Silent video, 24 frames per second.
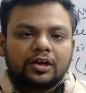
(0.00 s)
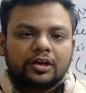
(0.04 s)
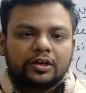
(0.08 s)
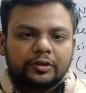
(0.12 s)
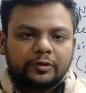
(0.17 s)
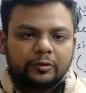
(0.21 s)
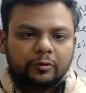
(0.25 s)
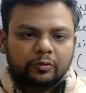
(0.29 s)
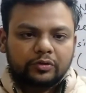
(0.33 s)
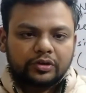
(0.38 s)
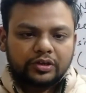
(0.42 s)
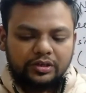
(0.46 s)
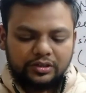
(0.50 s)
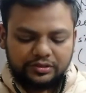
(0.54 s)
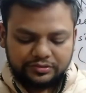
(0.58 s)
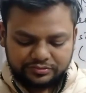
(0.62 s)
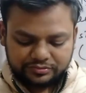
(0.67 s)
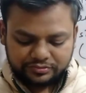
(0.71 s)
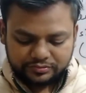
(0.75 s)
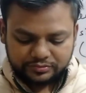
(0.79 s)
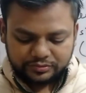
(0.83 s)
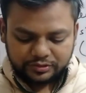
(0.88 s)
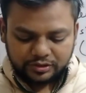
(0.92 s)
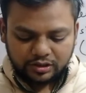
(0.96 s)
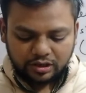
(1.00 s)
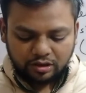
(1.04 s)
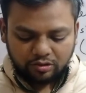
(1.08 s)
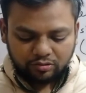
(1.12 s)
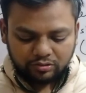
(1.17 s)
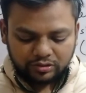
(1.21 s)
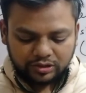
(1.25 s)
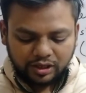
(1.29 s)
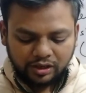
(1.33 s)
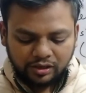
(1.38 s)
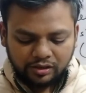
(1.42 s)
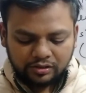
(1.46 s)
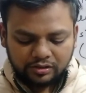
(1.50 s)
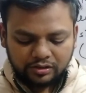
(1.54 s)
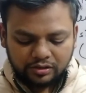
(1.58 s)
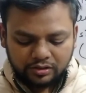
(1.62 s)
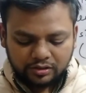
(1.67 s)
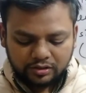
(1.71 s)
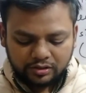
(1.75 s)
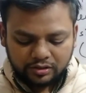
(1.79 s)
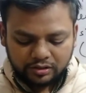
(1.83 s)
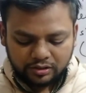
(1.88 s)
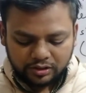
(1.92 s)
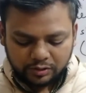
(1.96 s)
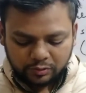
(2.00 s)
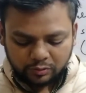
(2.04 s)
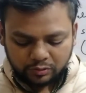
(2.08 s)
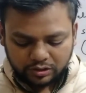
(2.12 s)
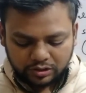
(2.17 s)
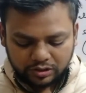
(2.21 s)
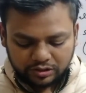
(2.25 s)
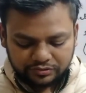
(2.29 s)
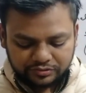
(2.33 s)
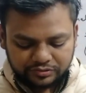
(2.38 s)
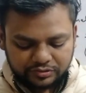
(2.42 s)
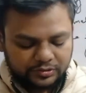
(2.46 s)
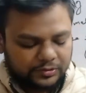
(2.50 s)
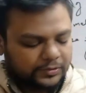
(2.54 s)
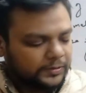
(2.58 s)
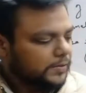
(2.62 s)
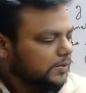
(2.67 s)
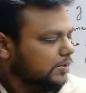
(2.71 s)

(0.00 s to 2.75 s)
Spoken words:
nucleus around the nucleus.